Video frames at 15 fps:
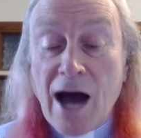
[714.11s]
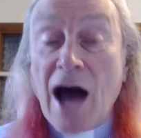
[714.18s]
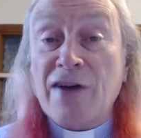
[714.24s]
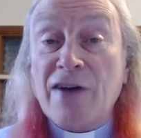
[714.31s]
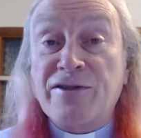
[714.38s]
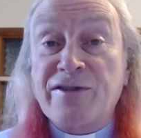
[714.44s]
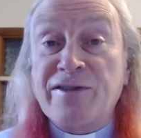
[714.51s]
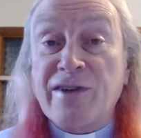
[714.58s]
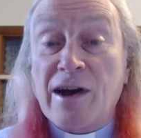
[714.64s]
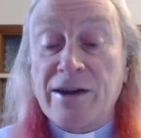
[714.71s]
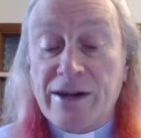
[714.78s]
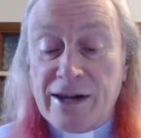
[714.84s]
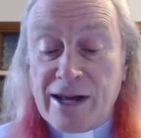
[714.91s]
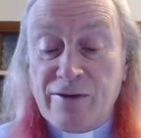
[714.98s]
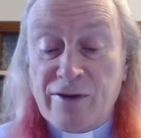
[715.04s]
A
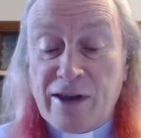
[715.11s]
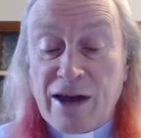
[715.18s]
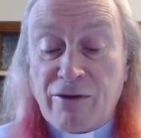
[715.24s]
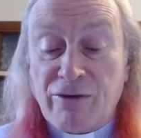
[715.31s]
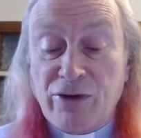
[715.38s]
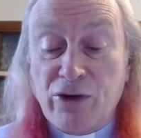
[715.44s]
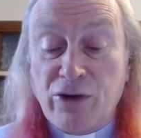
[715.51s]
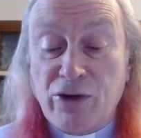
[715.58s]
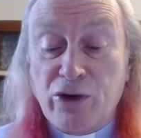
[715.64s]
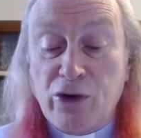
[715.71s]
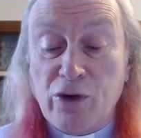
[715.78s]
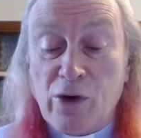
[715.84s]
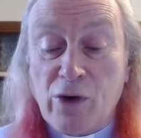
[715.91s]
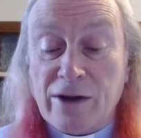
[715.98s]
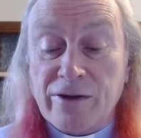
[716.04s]
son is given
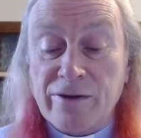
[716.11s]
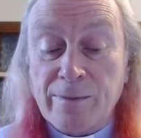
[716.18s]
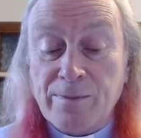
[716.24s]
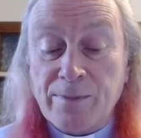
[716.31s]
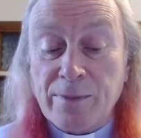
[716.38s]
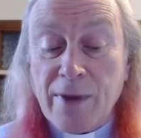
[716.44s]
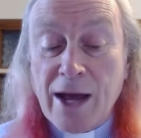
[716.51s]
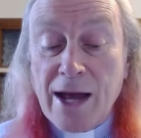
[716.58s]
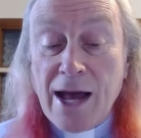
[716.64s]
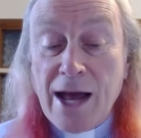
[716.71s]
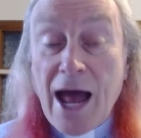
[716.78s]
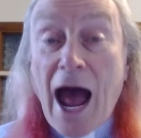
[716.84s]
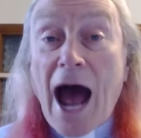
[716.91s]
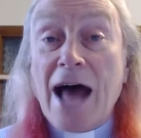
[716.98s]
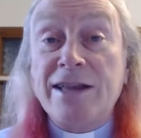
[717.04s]
to us,
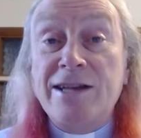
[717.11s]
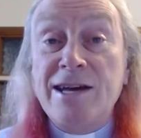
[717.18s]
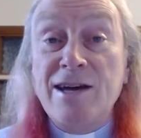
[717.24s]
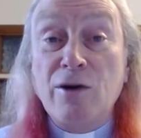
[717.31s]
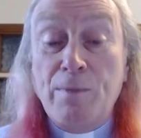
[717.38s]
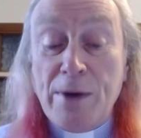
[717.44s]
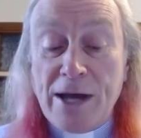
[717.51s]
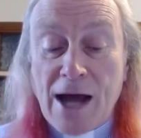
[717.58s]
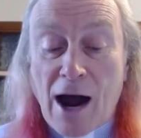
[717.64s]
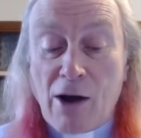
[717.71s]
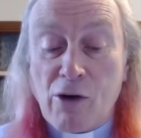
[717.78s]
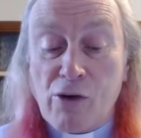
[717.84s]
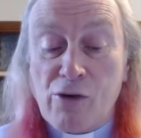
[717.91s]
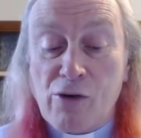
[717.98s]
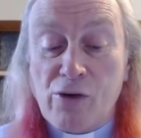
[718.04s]
and he'll be
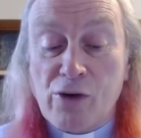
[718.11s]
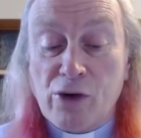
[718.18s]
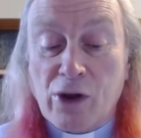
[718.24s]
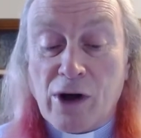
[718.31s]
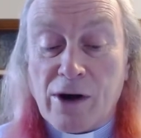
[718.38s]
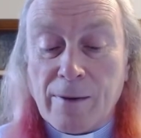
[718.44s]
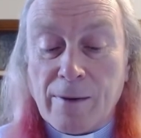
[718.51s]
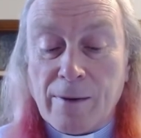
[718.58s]
our ruler.